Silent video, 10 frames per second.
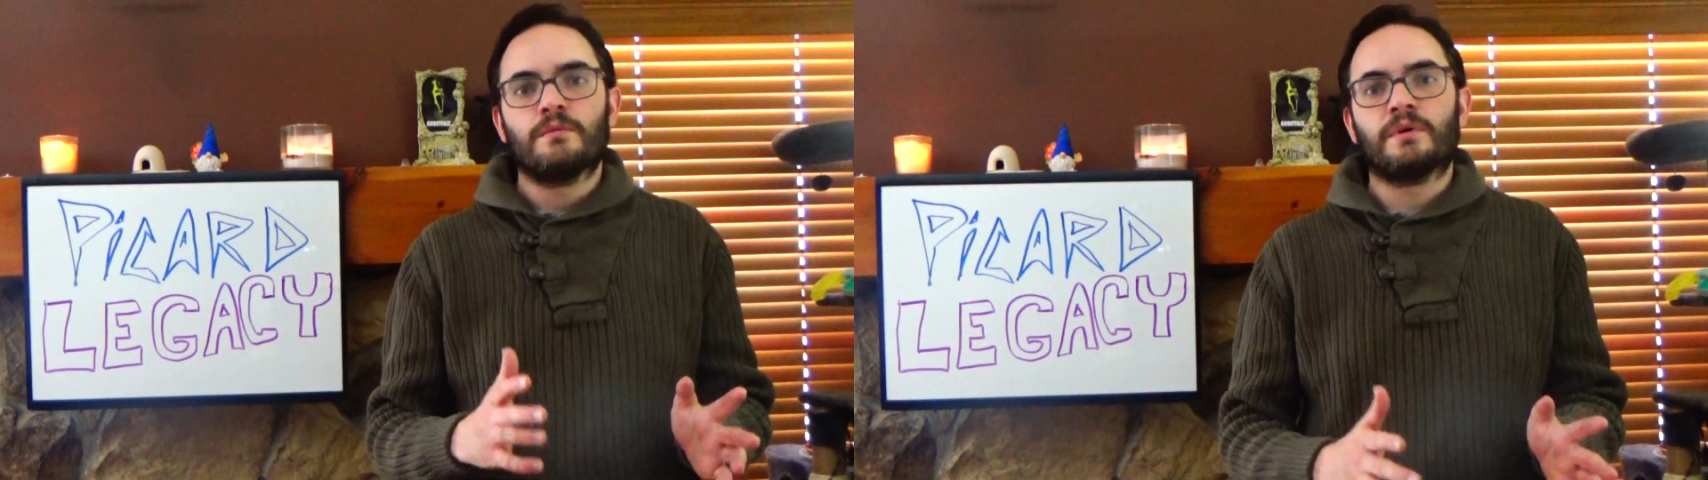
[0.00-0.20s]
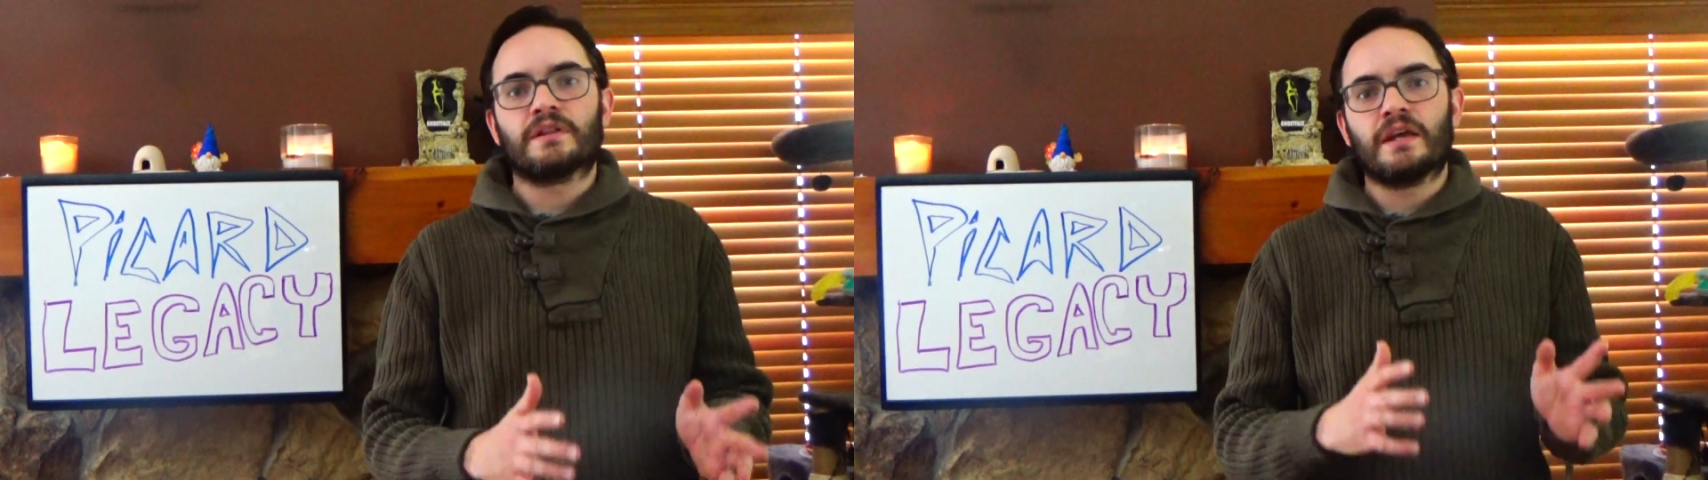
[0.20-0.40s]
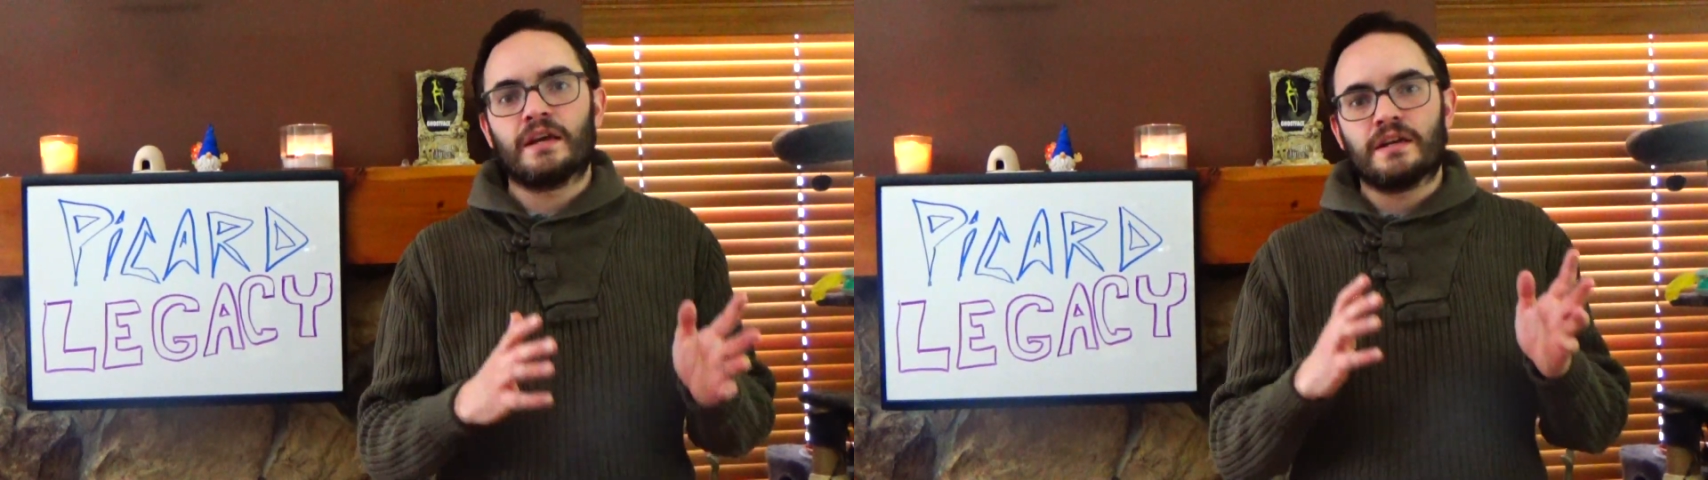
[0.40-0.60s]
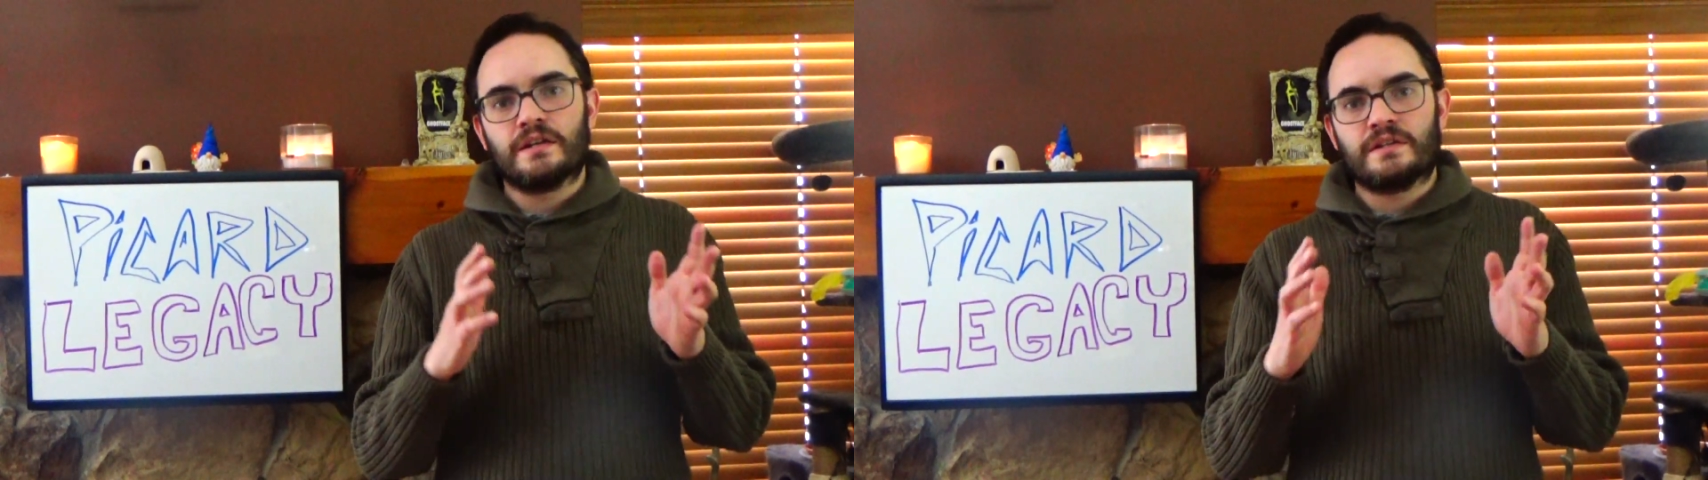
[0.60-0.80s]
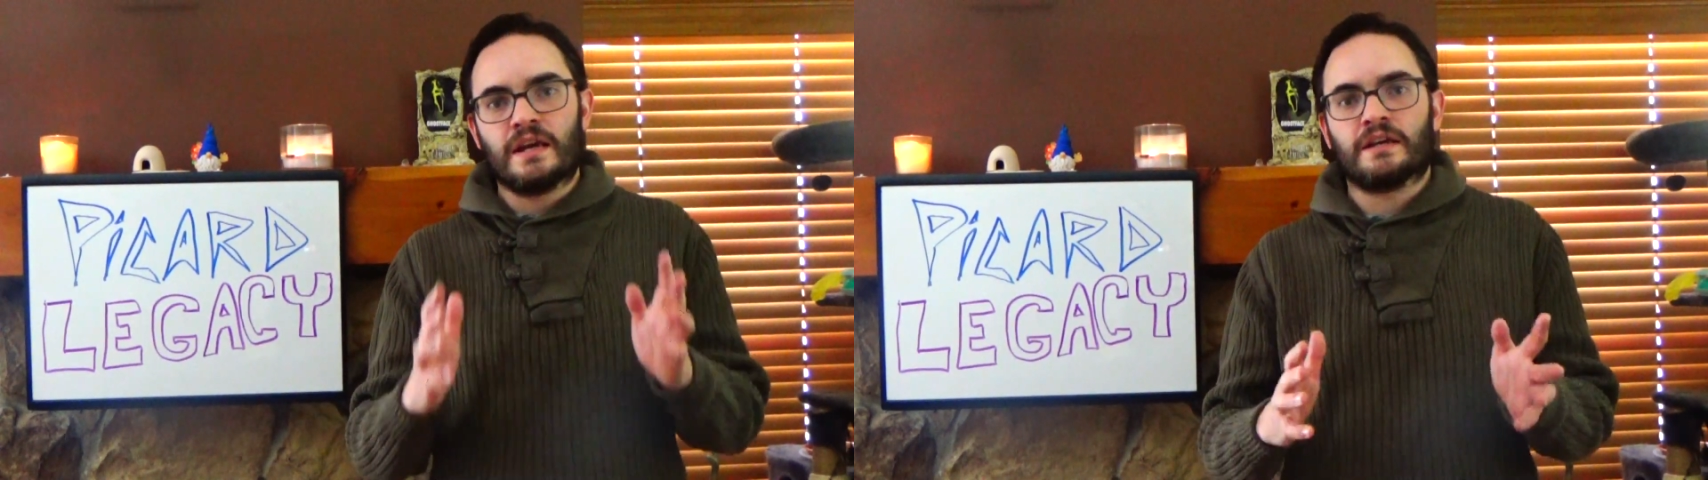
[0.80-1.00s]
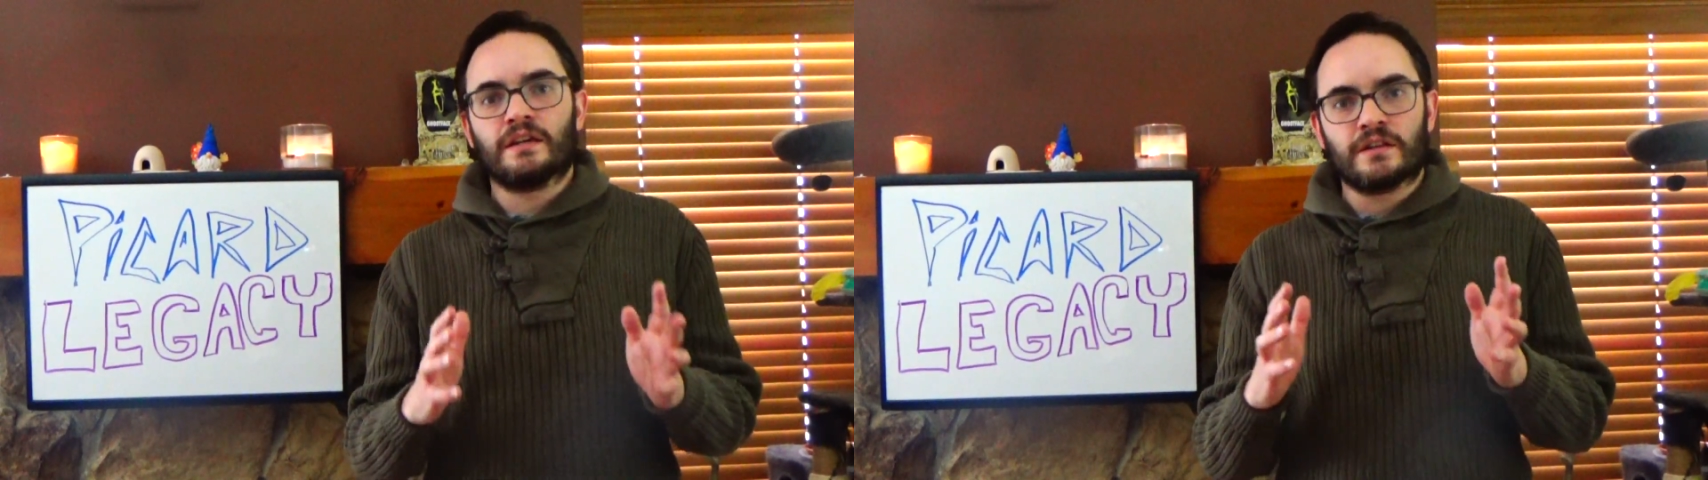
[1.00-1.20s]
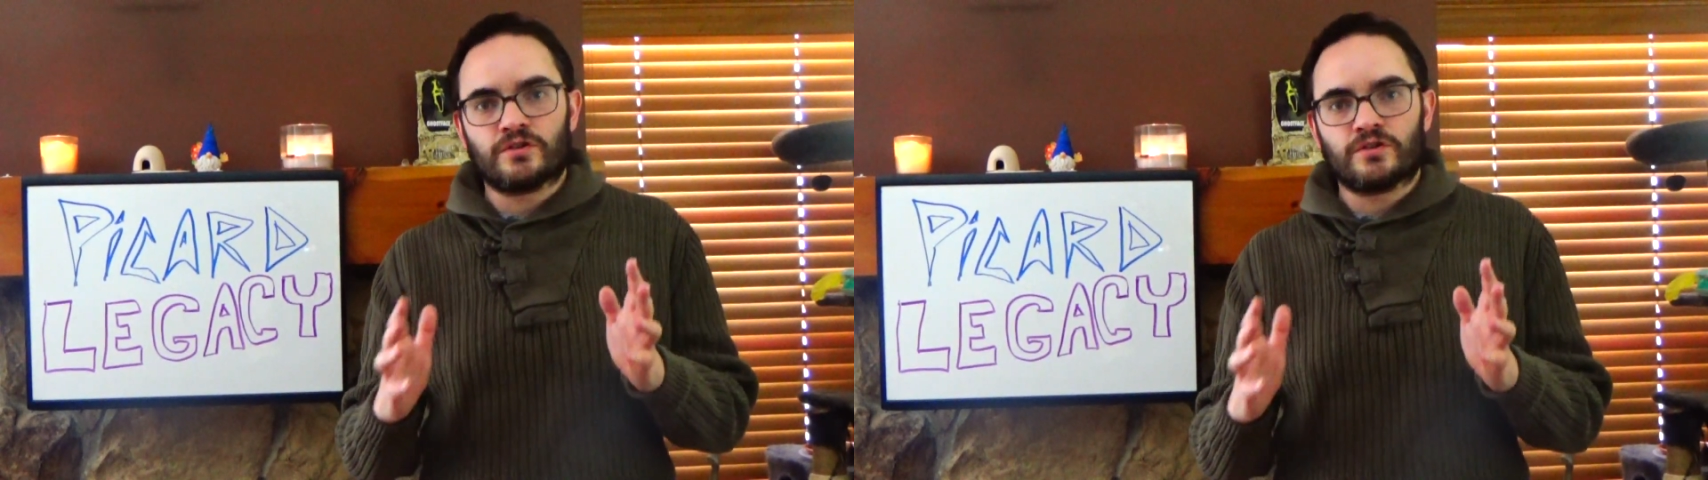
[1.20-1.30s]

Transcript: but then taking the